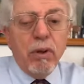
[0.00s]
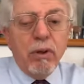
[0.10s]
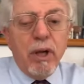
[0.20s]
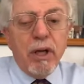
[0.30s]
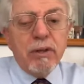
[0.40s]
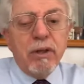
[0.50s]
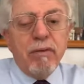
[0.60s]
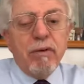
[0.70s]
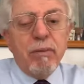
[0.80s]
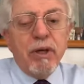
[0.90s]
There has
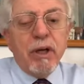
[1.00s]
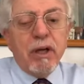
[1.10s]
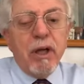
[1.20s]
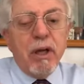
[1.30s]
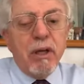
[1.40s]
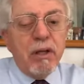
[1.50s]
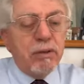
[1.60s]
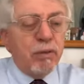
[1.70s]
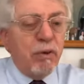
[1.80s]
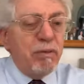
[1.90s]
never been a king in
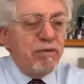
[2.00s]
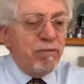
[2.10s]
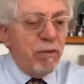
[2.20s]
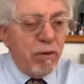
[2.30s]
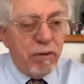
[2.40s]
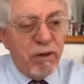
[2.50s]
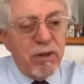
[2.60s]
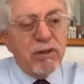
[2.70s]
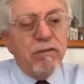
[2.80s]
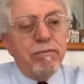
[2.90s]
Israel before.
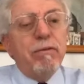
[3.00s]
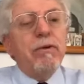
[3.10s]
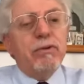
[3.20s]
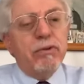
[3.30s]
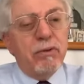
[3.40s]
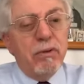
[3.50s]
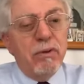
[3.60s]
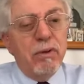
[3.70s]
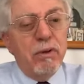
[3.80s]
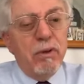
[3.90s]
He's the first.
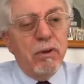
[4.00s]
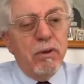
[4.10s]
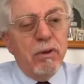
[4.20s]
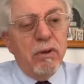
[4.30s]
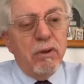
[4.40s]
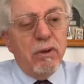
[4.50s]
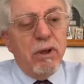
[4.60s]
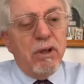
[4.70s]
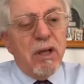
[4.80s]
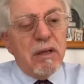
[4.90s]

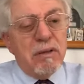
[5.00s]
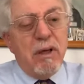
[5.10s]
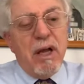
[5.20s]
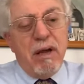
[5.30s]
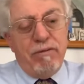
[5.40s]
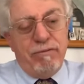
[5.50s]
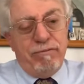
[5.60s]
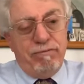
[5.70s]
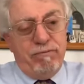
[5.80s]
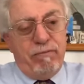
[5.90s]
He doesn't have
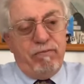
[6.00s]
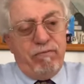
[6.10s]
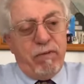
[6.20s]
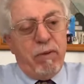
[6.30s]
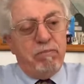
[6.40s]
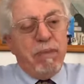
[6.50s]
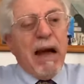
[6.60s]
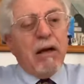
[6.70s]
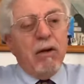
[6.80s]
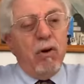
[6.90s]
a
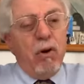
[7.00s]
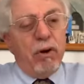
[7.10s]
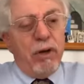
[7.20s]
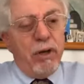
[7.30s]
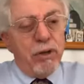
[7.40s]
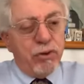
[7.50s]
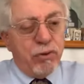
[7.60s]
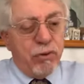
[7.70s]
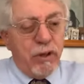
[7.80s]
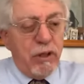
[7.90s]
backlog, a
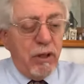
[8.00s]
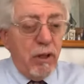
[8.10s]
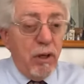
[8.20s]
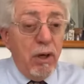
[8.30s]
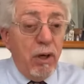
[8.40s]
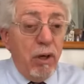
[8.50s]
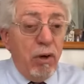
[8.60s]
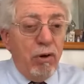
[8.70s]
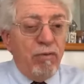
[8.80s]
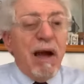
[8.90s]
history
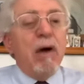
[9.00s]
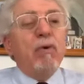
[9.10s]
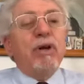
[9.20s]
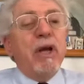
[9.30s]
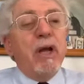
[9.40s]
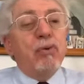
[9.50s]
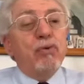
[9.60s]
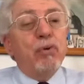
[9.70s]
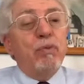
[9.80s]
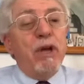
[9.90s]
of how kings
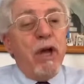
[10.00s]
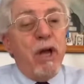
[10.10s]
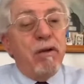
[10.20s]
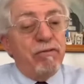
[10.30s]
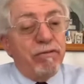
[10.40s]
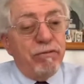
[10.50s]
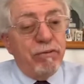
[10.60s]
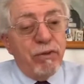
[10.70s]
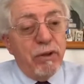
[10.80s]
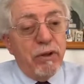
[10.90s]
should behave.
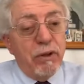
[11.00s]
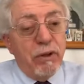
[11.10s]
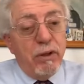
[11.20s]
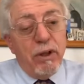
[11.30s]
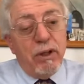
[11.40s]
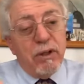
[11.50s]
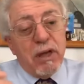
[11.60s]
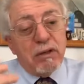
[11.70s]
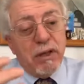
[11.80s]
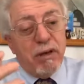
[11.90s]
He
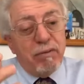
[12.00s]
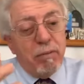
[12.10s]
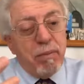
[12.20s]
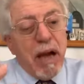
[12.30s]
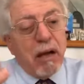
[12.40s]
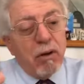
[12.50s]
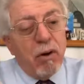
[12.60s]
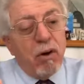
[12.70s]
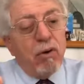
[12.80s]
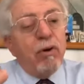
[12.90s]
doesn't have a
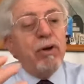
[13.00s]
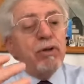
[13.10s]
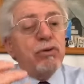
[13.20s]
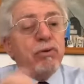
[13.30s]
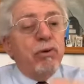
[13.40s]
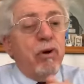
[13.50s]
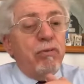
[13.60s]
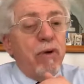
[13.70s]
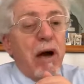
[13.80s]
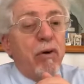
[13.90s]
backlog or history
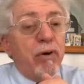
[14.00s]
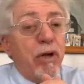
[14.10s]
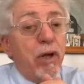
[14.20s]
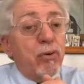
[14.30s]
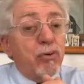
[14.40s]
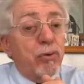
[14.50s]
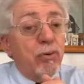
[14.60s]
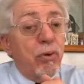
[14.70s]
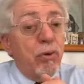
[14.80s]
of how kings should